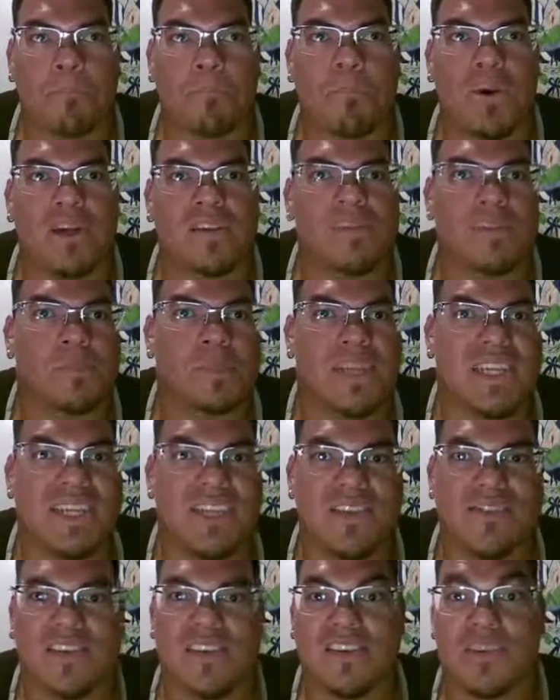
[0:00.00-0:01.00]
possibly
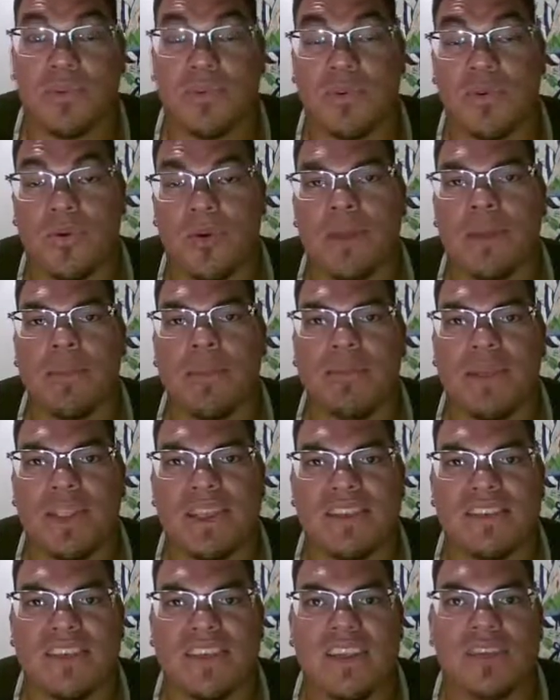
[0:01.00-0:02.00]
even subscribe,
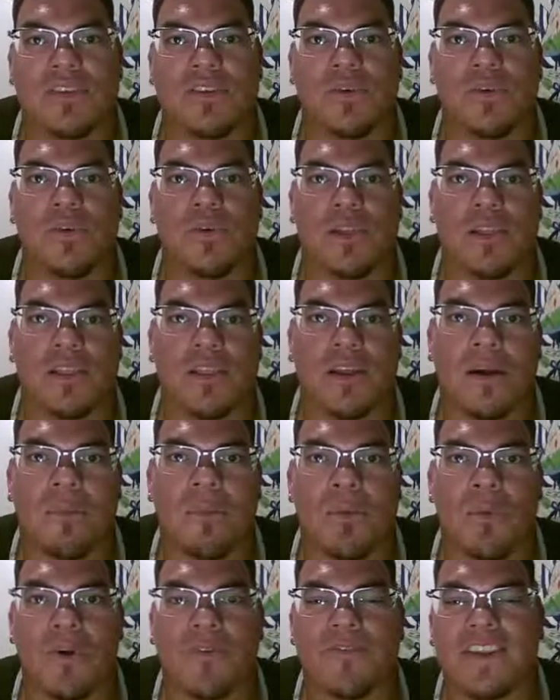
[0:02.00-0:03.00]
because I do a lot
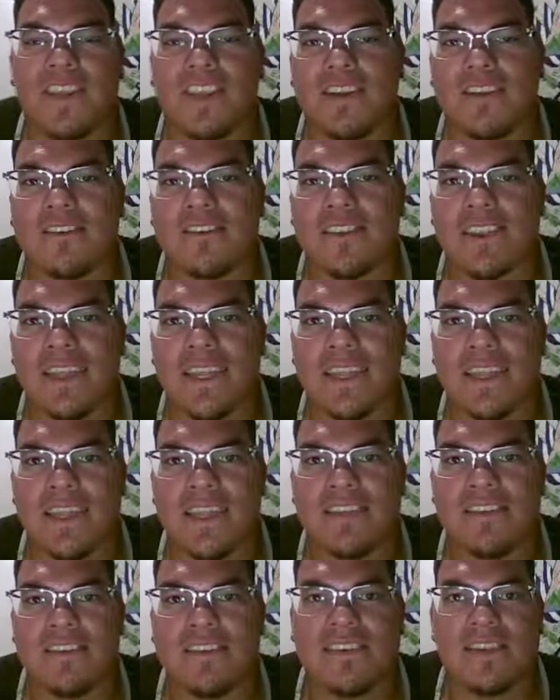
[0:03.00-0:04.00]
more videos like
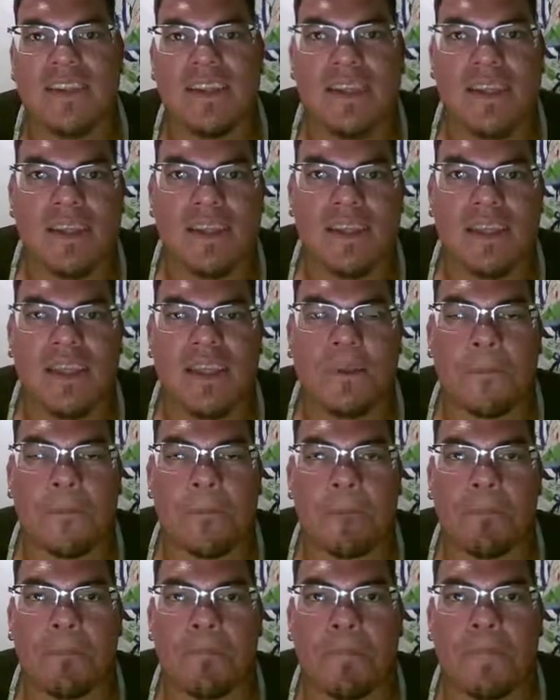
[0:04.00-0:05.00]
this.
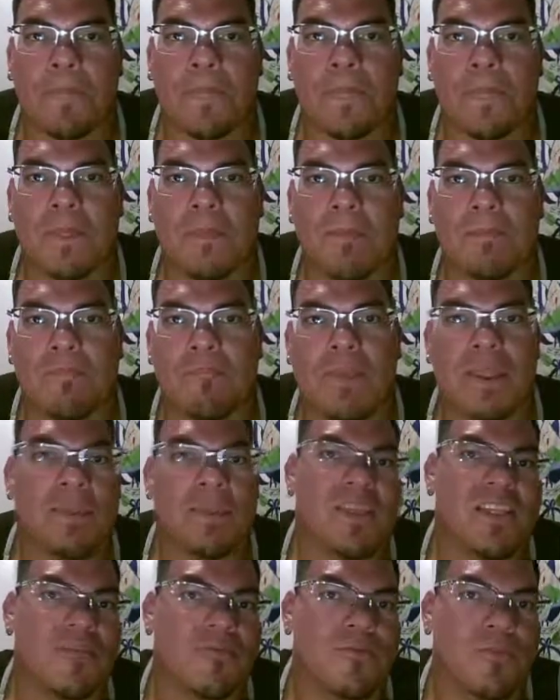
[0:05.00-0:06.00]

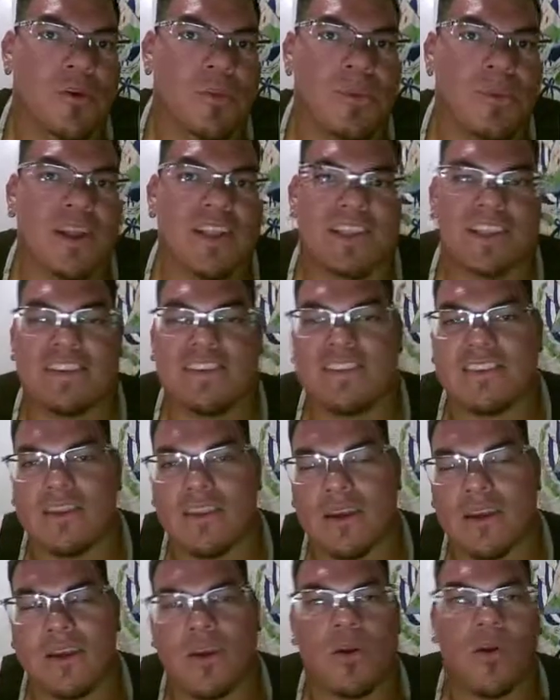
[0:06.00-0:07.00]
Maybe the format's
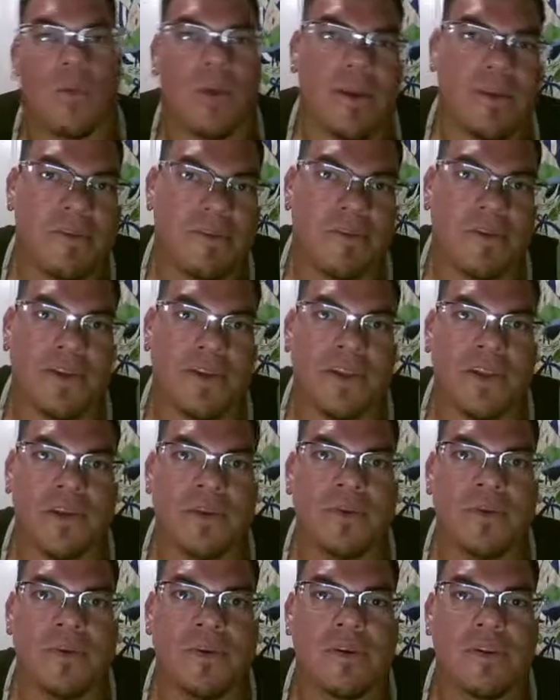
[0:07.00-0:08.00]
not quite for
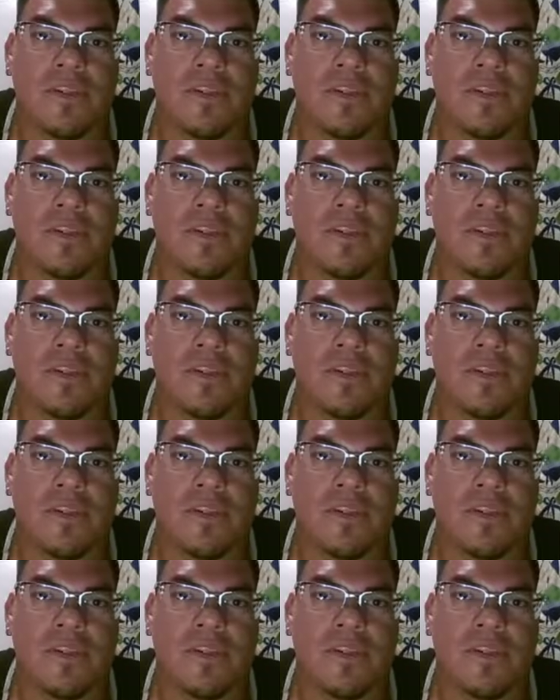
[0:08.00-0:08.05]
you.